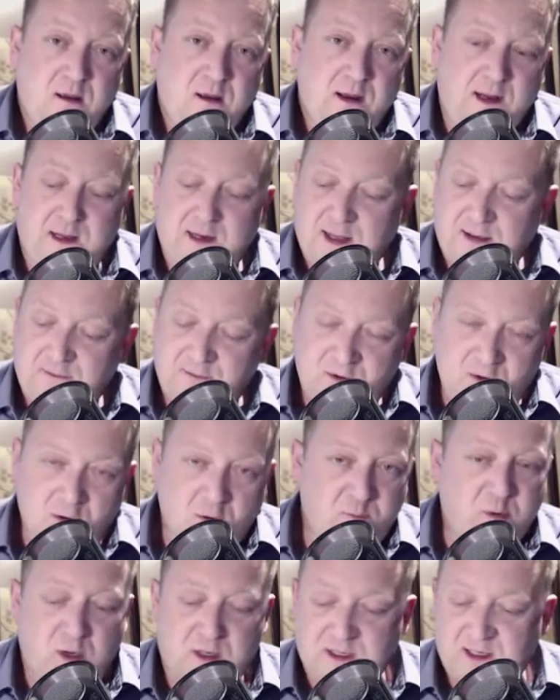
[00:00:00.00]
And I'd have a
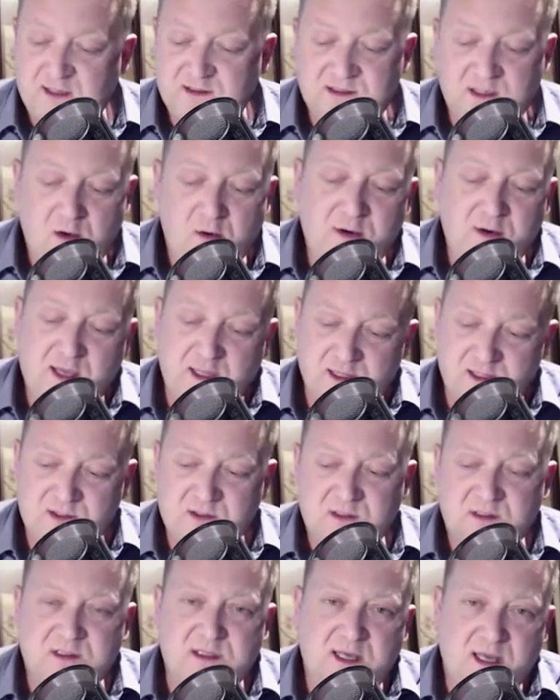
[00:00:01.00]
notebook, and I'd say, okay, let's
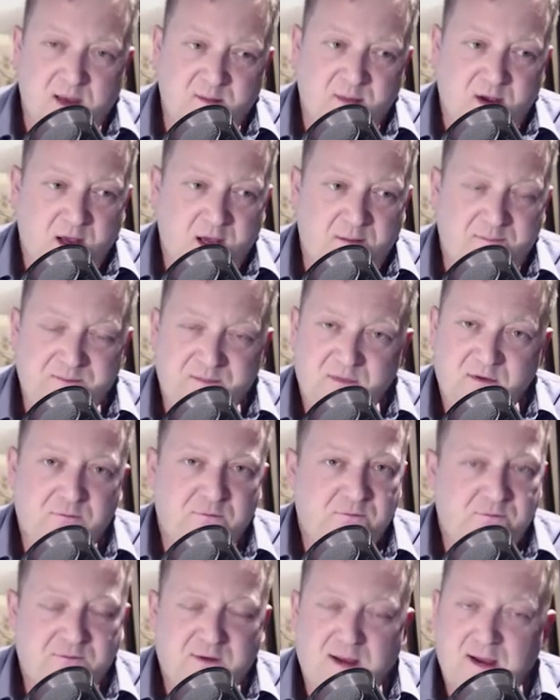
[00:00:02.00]
just say I bought
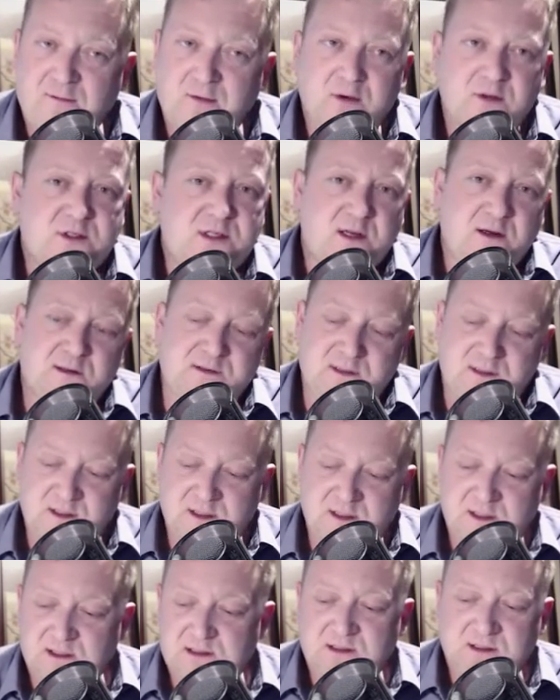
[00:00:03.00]
500 shares of
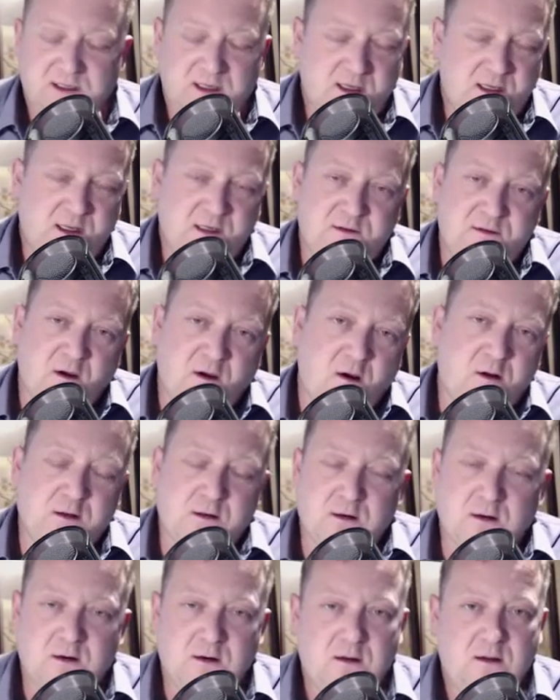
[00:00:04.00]
this at
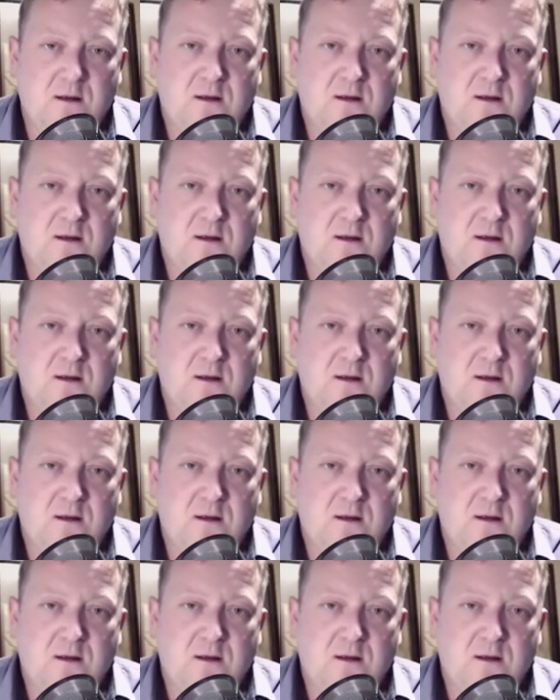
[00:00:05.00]
$1.